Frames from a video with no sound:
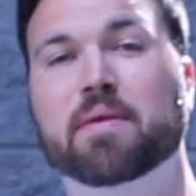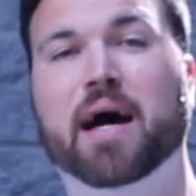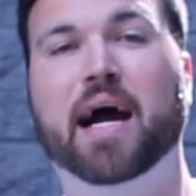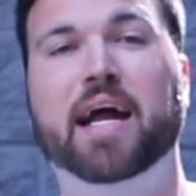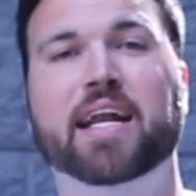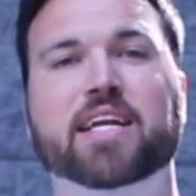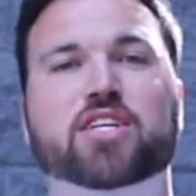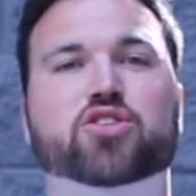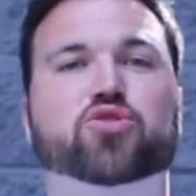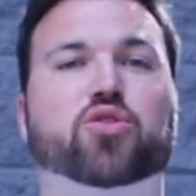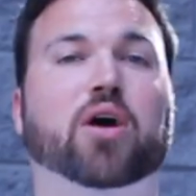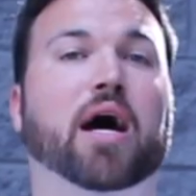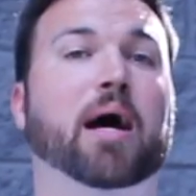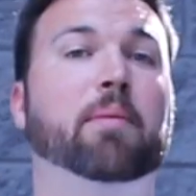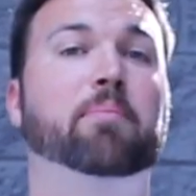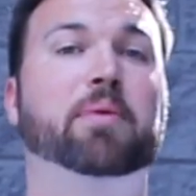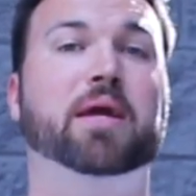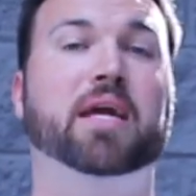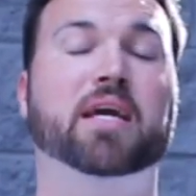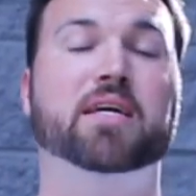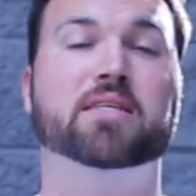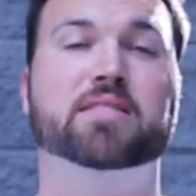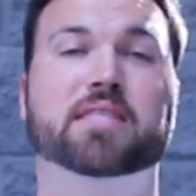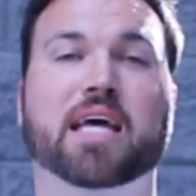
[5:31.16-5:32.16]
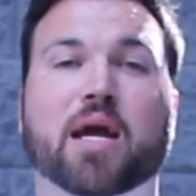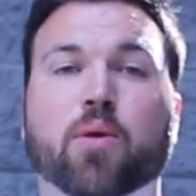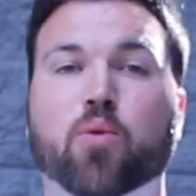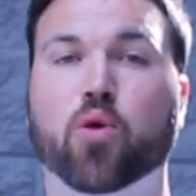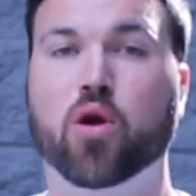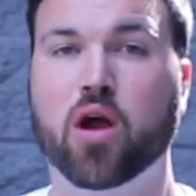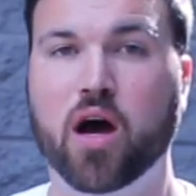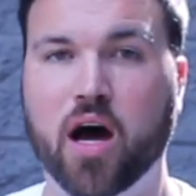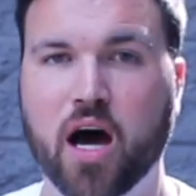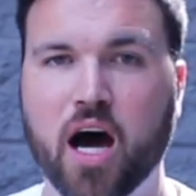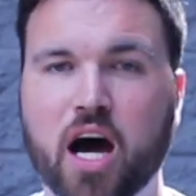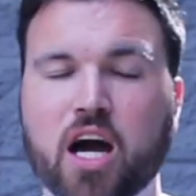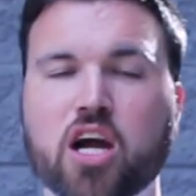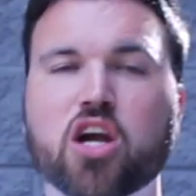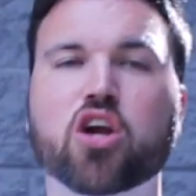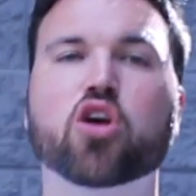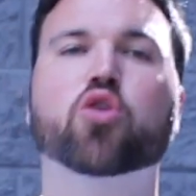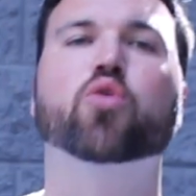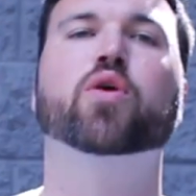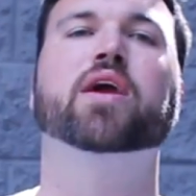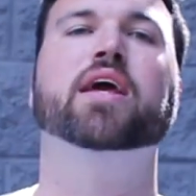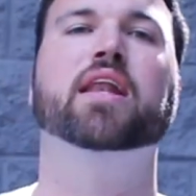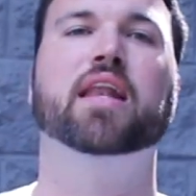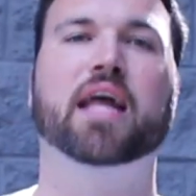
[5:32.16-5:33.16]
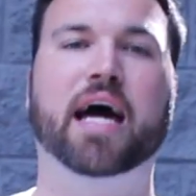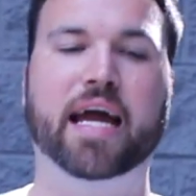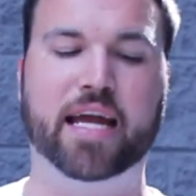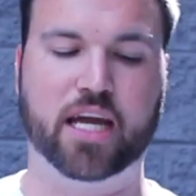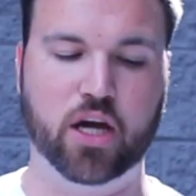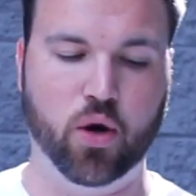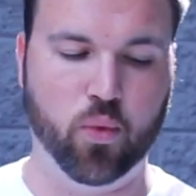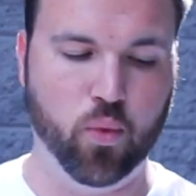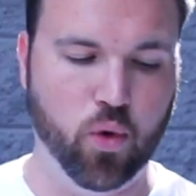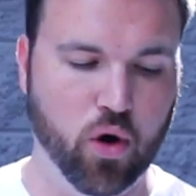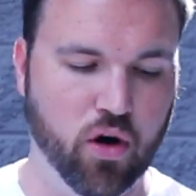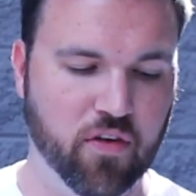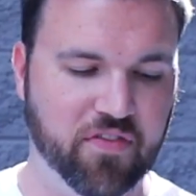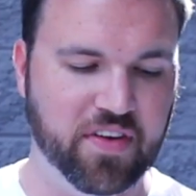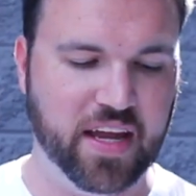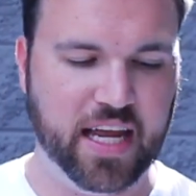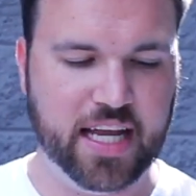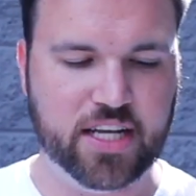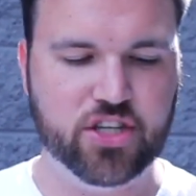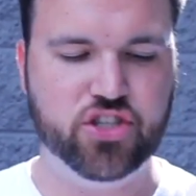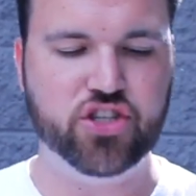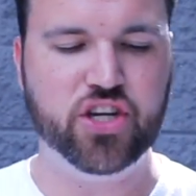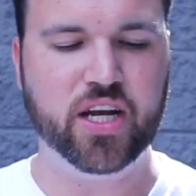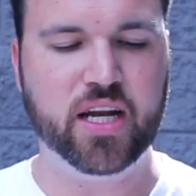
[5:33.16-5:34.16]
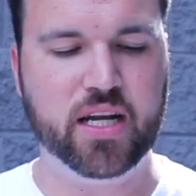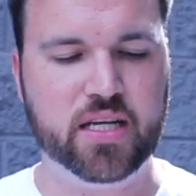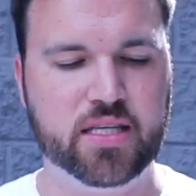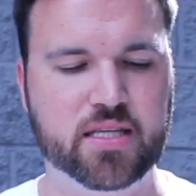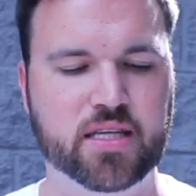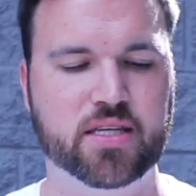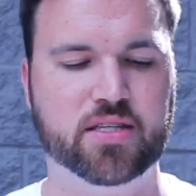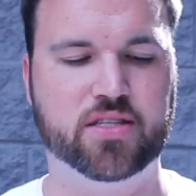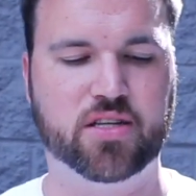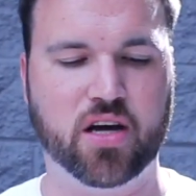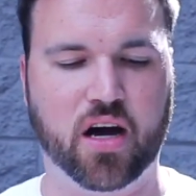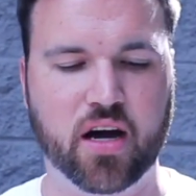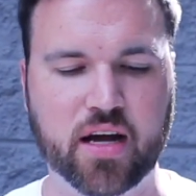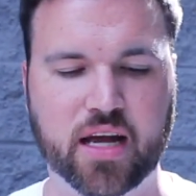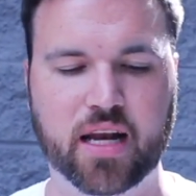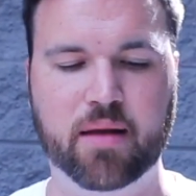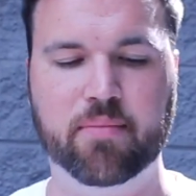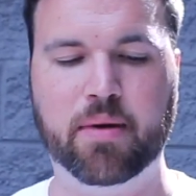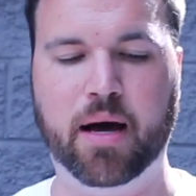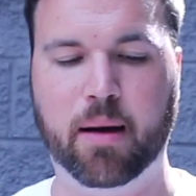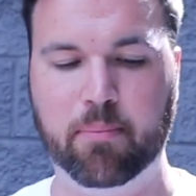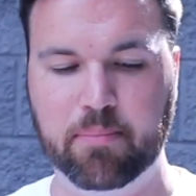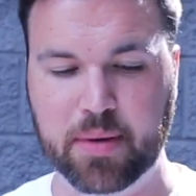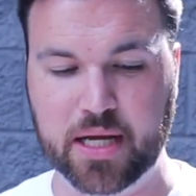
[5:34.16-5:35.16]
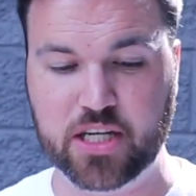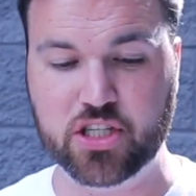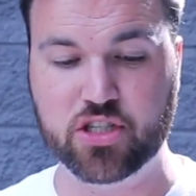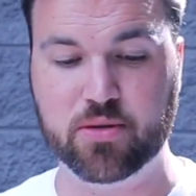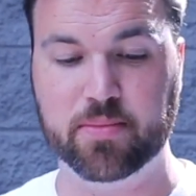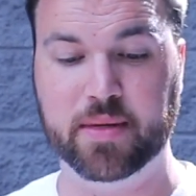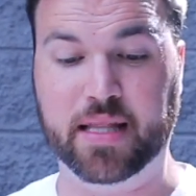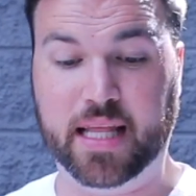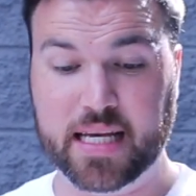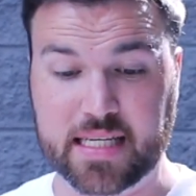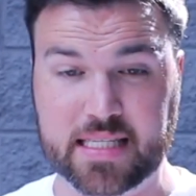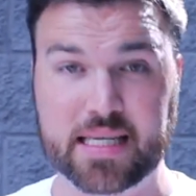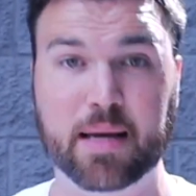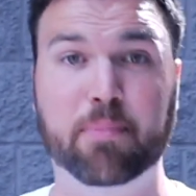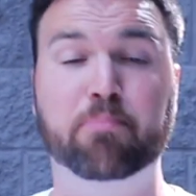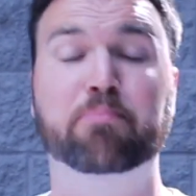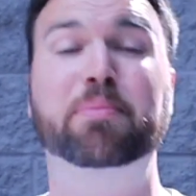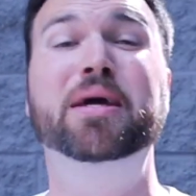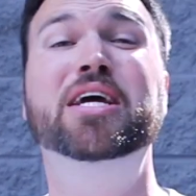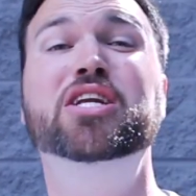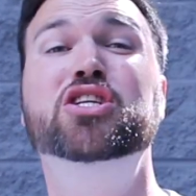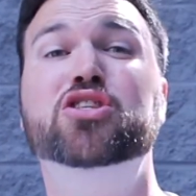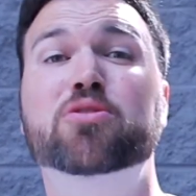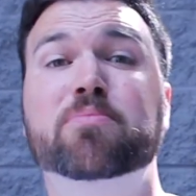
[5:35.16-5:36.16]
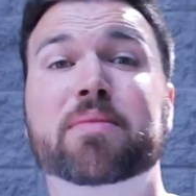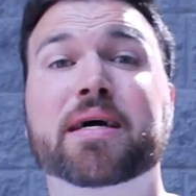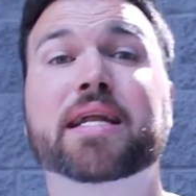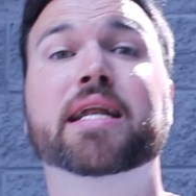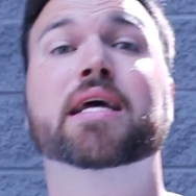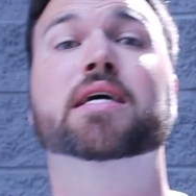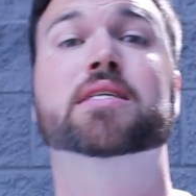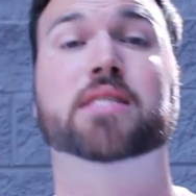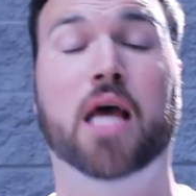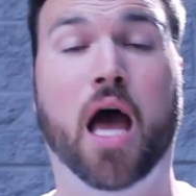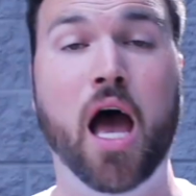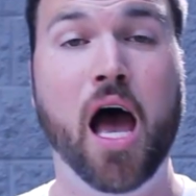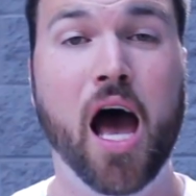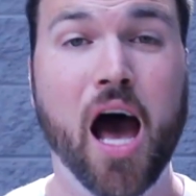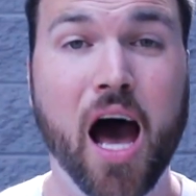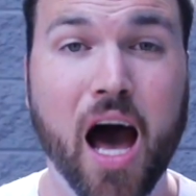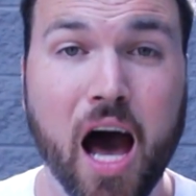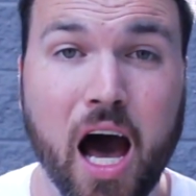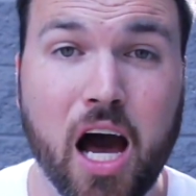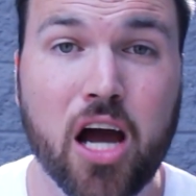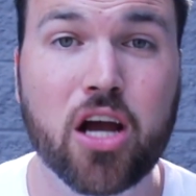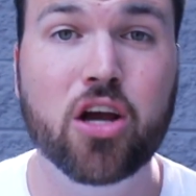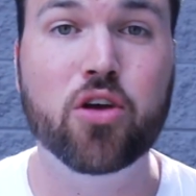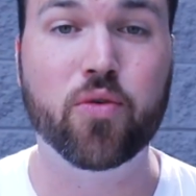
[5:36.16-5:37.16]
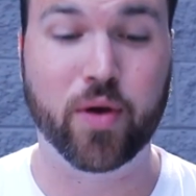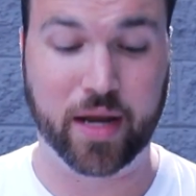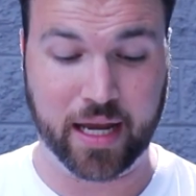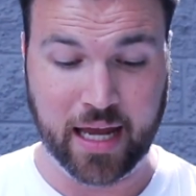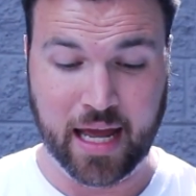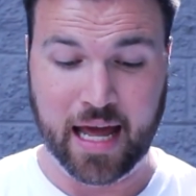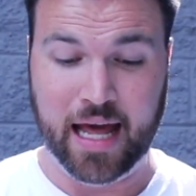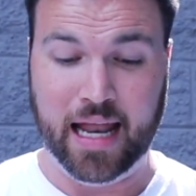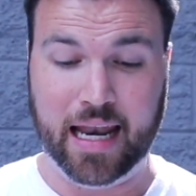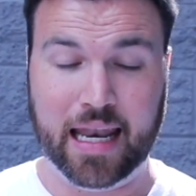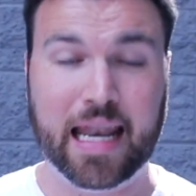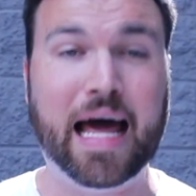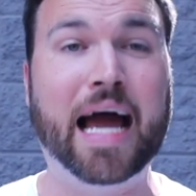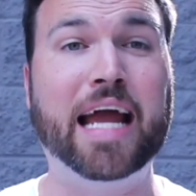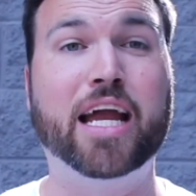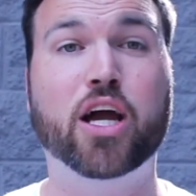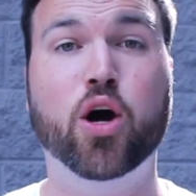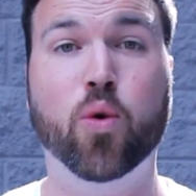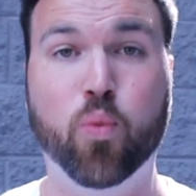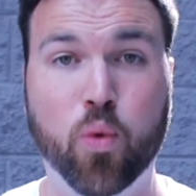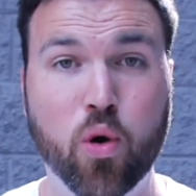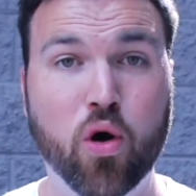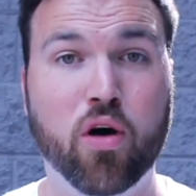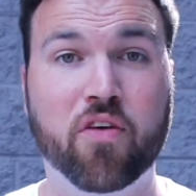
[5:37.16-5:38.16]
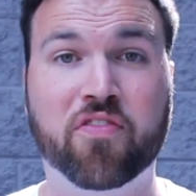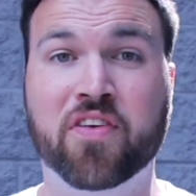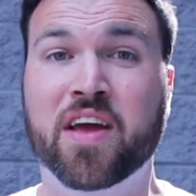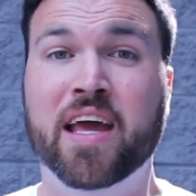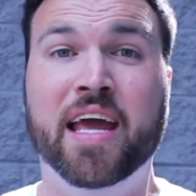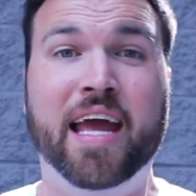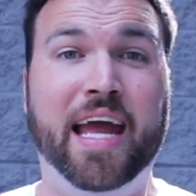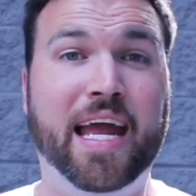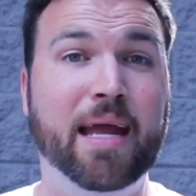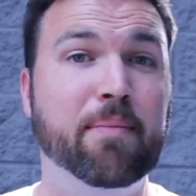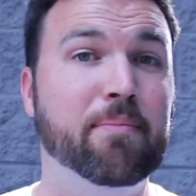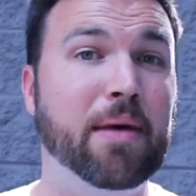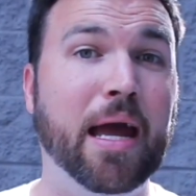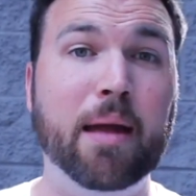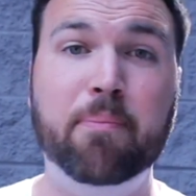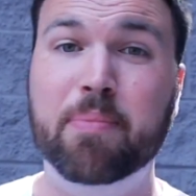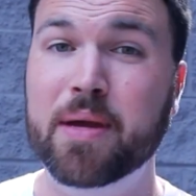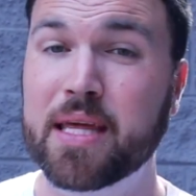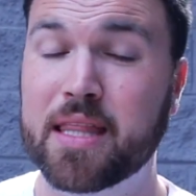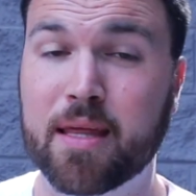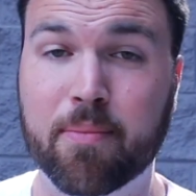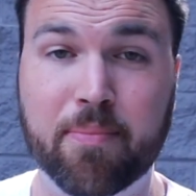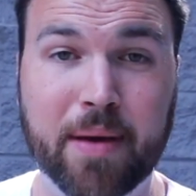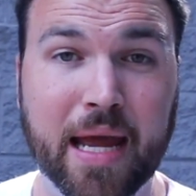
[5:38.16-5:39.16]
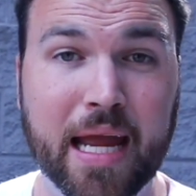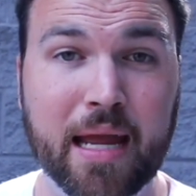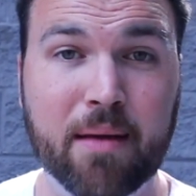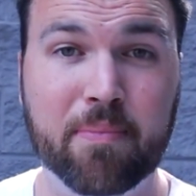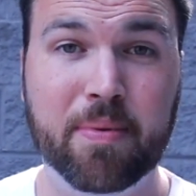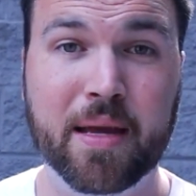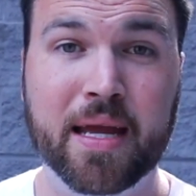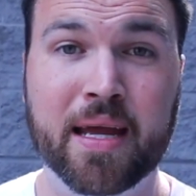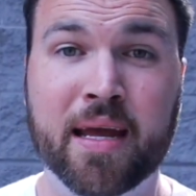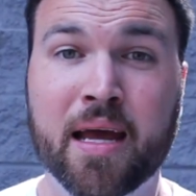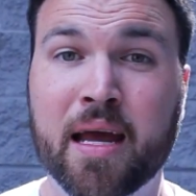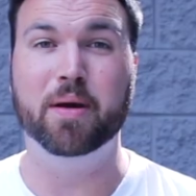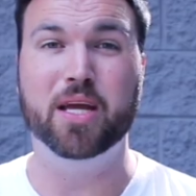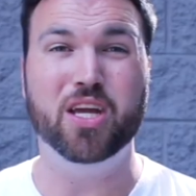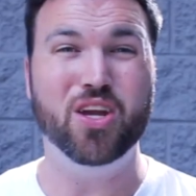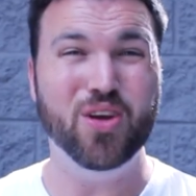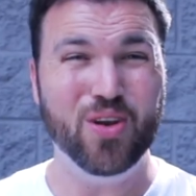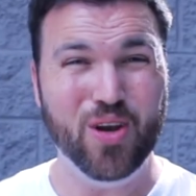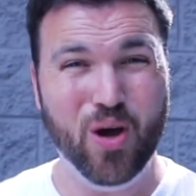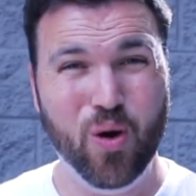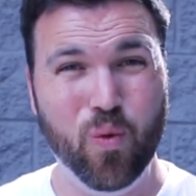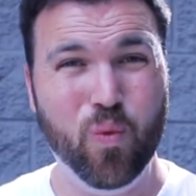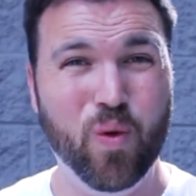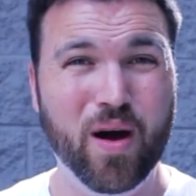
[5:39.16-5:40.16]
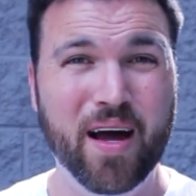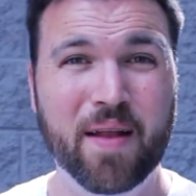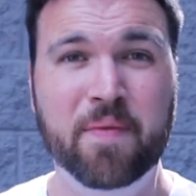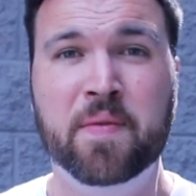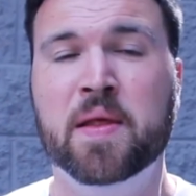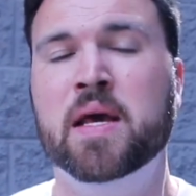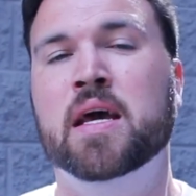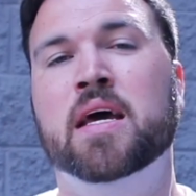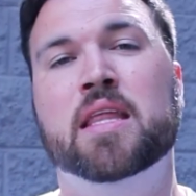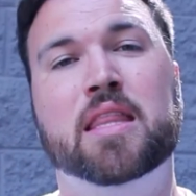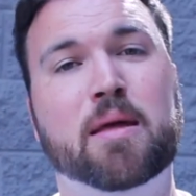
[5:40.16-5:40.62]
a mighty tribe because they were hungry like a wolf. In Genesis, talking about Benjamin, they said Benjamin is hungry like a wolf. He may be the baby, but you know what?